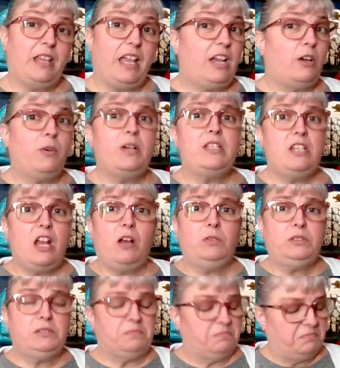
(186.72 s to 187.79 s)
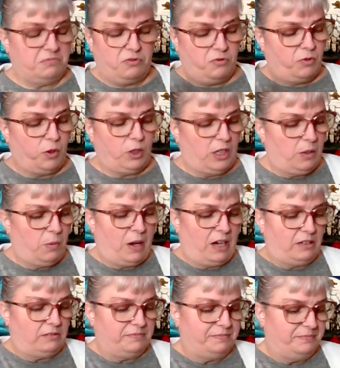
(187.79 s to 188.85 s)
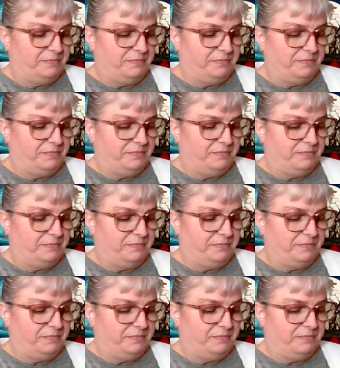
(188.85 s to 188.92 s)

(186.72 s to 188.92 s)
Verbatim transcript: And Chris knows, fully aware.